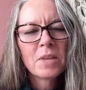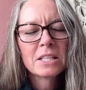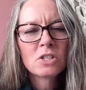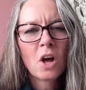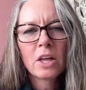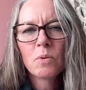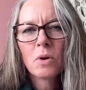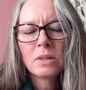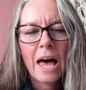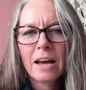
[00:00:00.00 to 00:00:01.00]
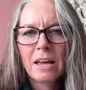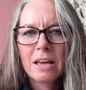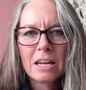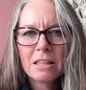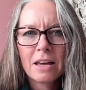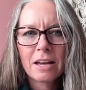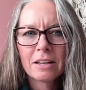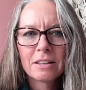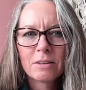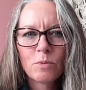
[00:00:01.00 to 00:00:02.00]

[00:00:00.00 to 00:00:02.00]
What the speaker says: it's not like we're lacking anything.